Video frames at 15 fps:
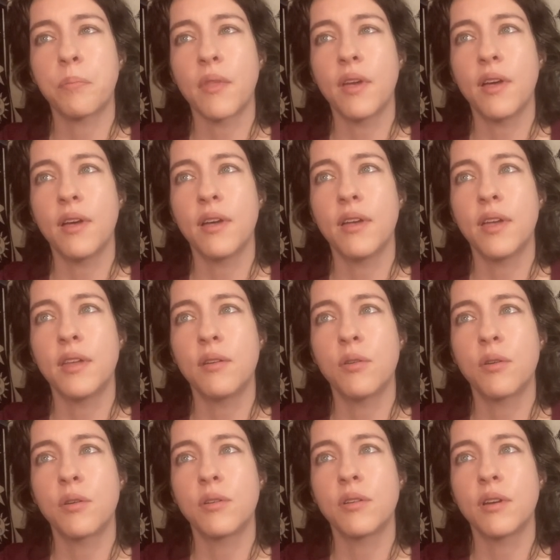
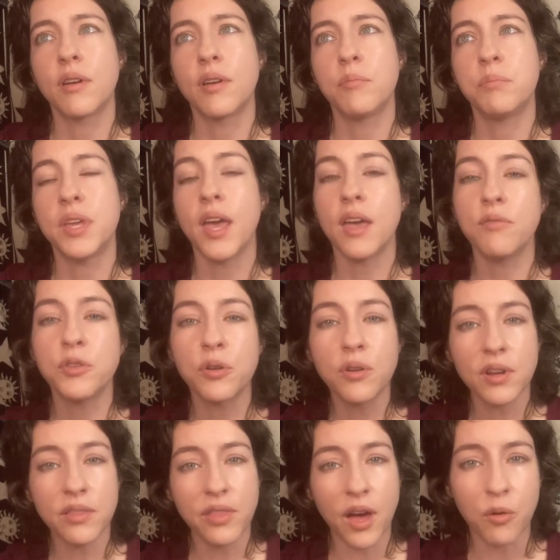her behavior
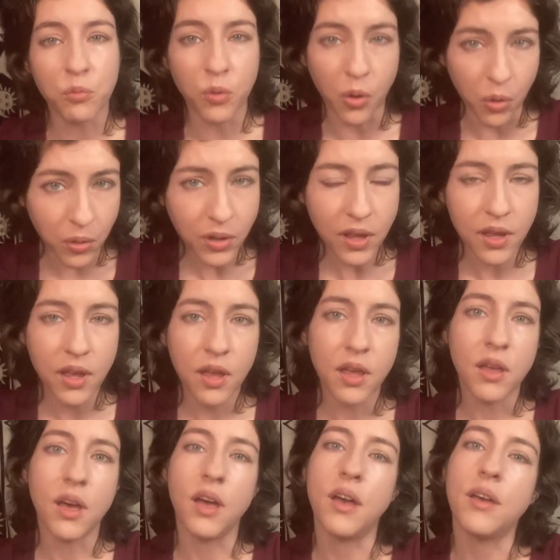in that role.
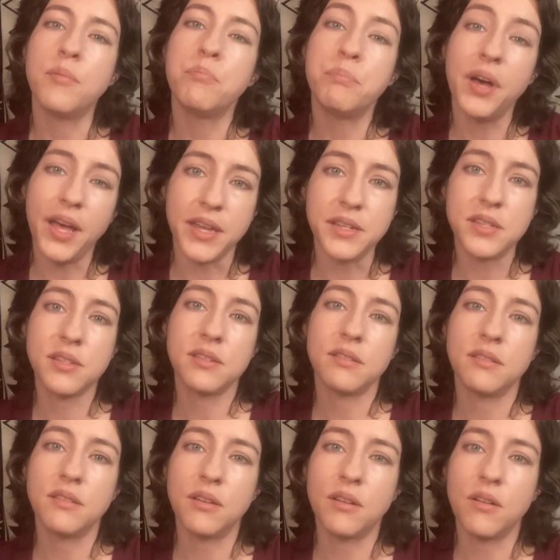But
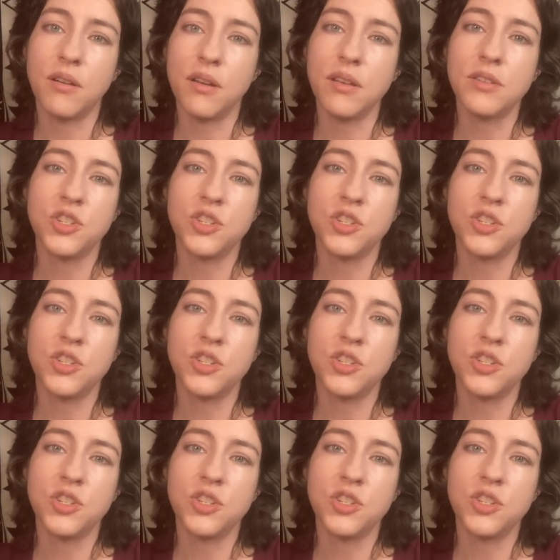there